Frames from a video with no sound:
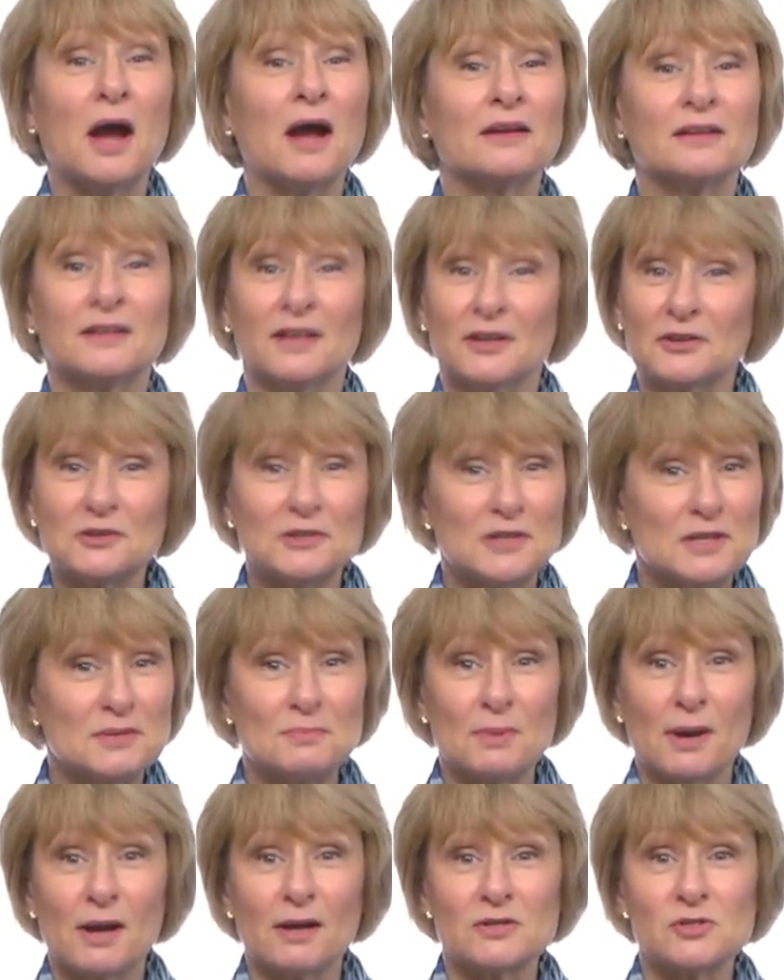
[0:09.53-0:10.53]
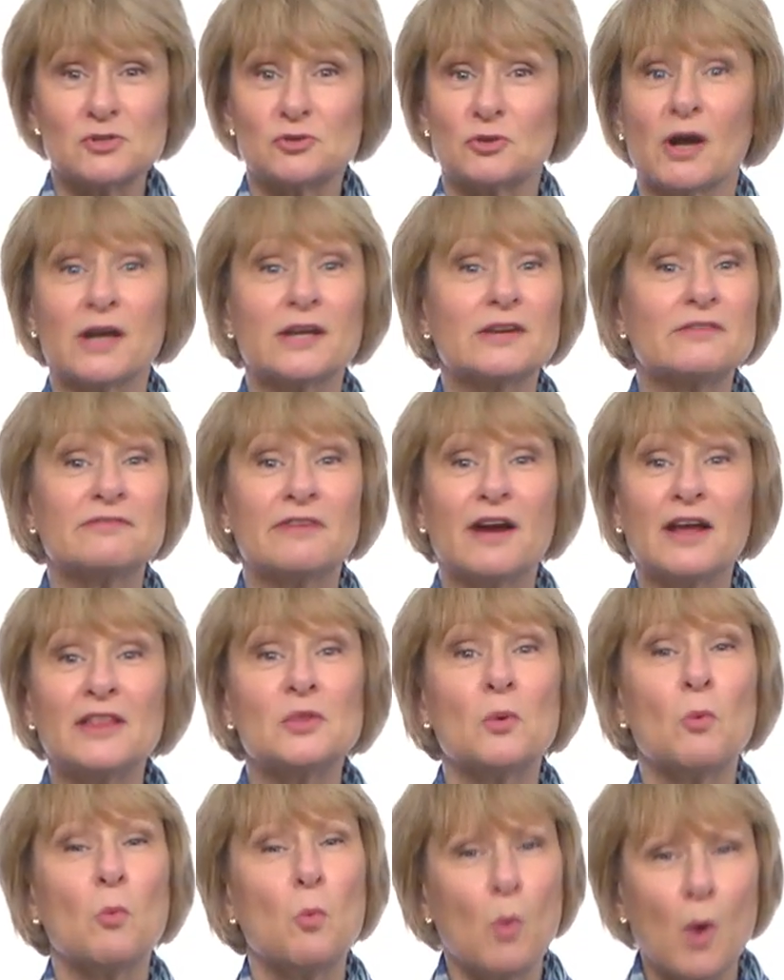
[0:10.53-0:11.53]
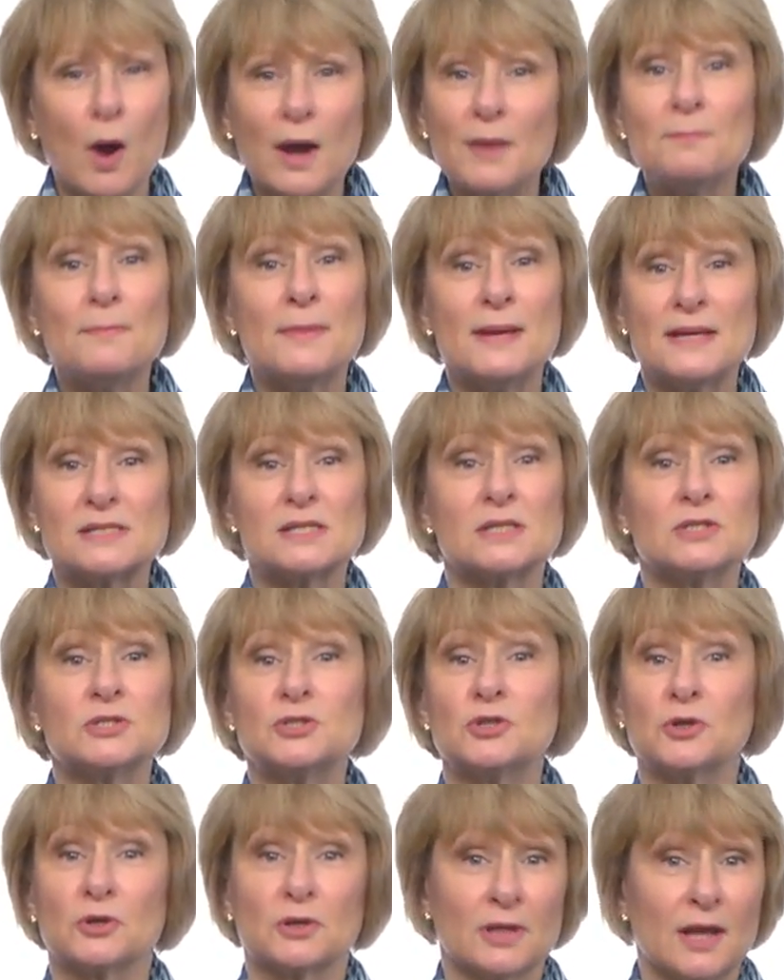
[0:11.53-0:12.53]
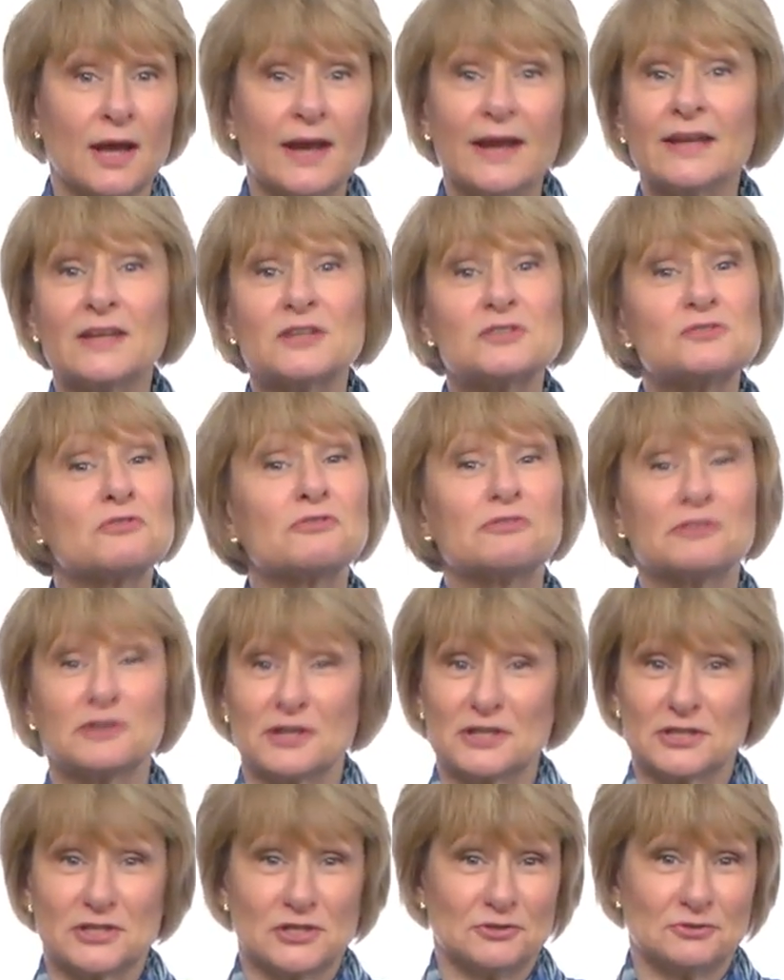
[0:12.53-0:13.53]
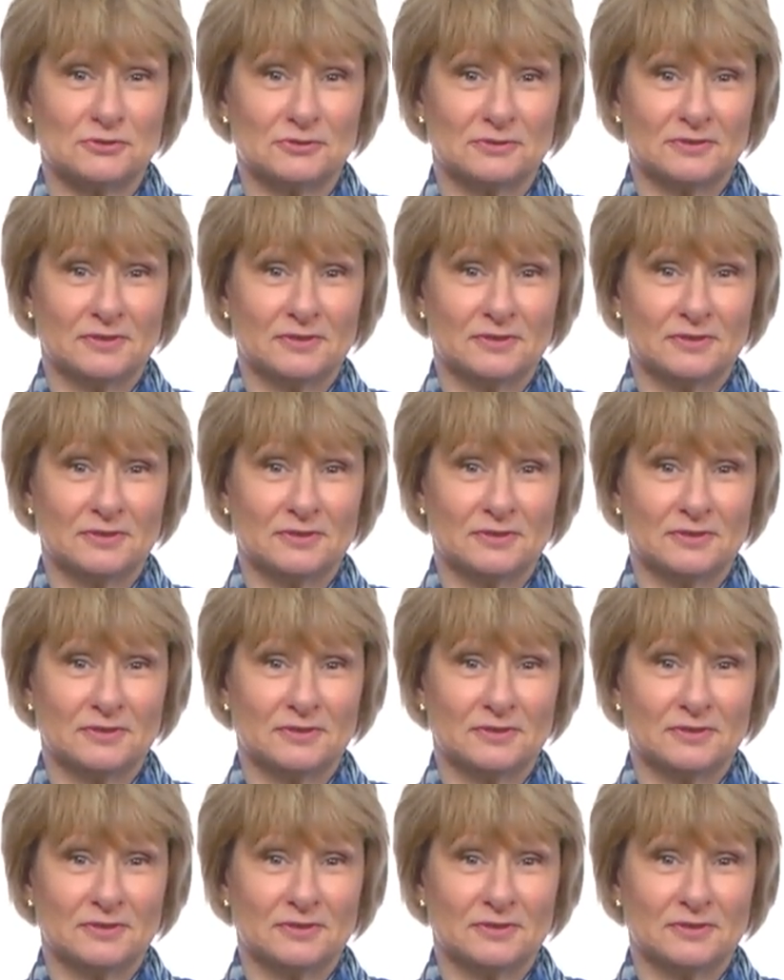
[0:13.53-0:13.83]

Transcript: a cluttered inbox trying to find the one message your client is referring to.